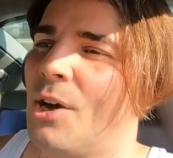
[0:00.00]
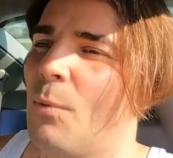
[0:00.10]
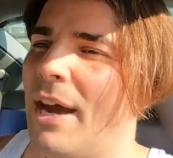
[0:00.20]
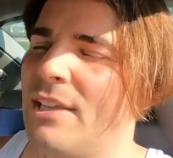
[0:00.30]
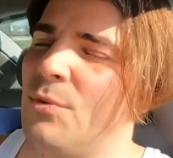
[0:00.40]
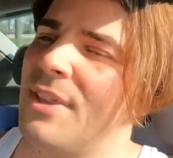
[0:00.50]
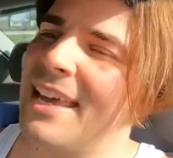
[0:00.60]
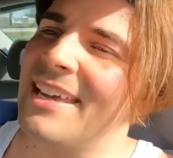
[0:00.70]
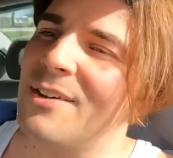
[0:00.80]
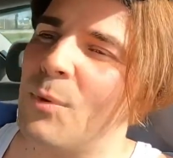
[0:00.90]
why do
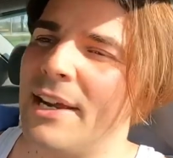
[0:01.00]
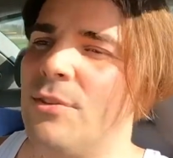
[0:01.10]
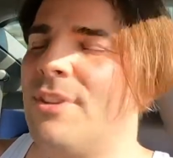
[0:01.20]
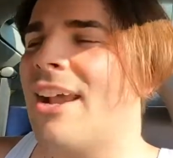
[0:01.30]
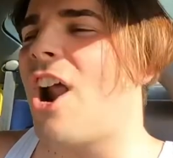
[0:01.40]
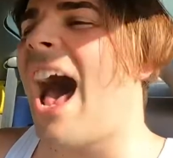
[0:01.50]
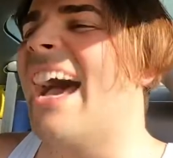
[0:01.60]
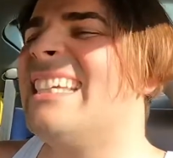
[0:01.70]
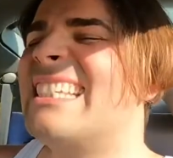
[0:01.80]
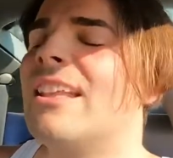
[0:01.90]
their
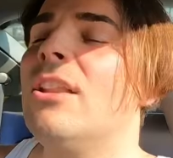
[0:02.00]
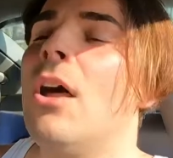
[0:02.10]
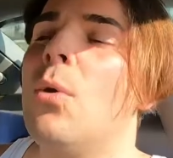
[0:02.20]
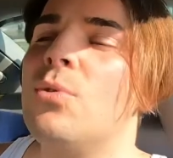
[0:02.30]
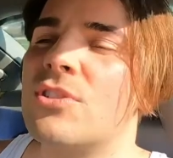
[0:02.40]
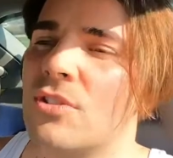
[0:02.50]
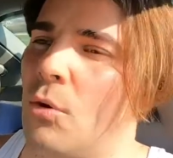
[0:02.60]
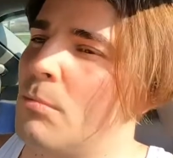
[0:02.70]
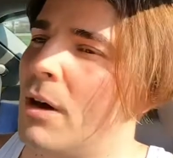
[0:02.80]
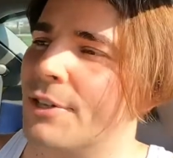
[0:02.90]
eyes glow
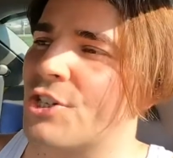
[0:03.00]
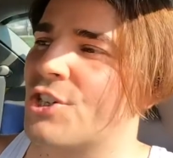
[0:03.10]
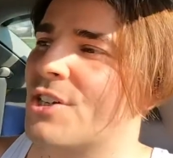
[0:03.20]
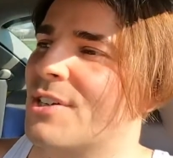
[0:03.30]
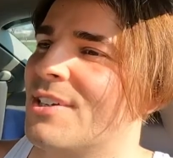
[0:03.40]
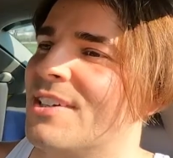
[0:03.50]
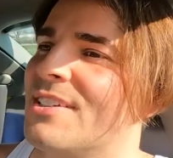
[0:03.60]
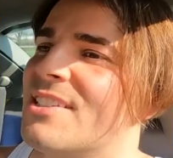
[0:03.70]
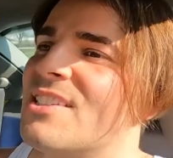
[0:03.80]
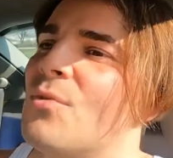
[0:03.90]
so much?
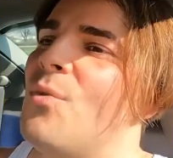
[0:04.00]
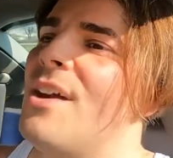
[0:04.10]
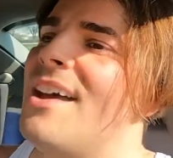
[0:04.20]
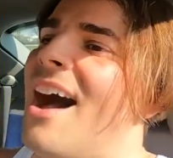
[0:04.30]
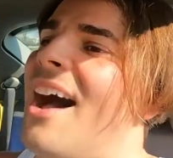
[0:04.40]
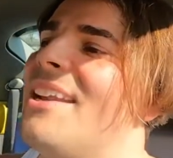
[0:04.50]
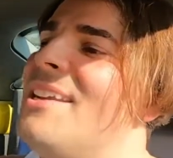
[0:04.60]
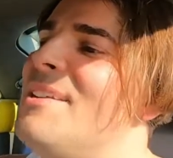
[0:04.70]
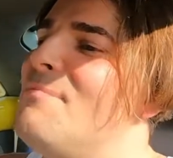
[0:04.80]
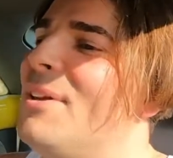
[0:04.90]
So
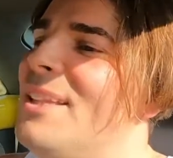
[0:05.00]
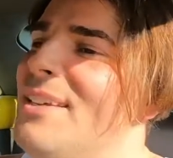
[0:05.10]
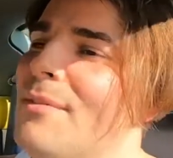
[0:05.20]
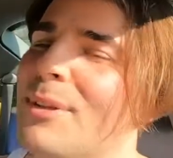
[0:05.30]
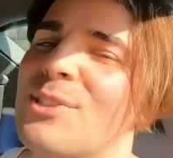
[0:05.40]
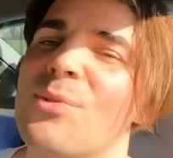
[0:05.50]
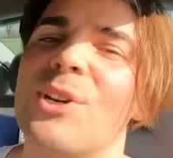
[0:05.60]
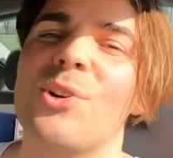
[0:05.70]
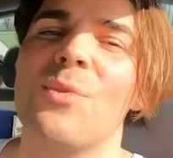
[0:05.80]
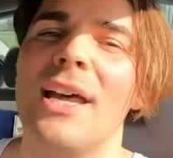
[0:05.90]
unbelievable, so
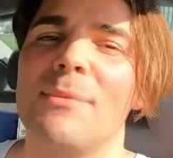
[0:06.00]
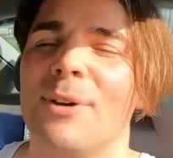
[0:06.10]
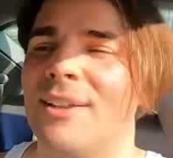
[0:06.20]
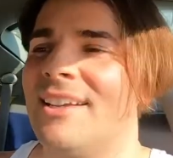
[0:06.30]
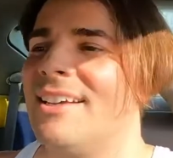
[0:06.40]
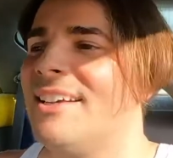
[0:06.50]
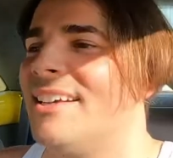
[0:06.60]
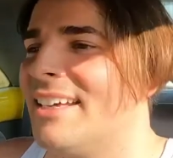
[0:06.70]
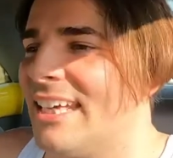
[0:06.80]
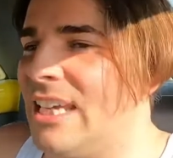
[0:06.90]
incredible.
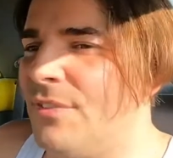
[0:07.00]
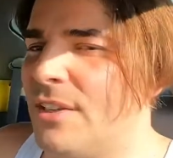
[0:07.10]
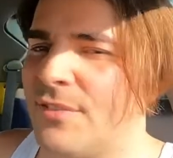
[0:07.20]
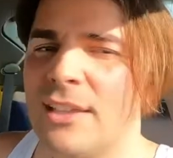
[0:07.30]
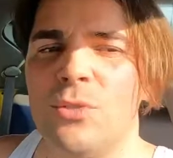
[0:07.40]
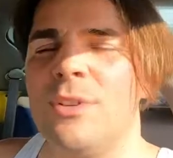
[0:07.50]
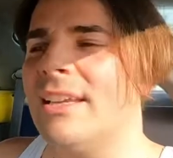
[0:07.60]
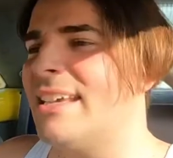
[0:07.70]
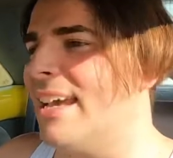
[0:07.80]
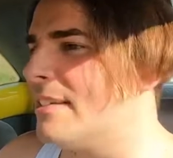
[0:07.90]
Even if they do not have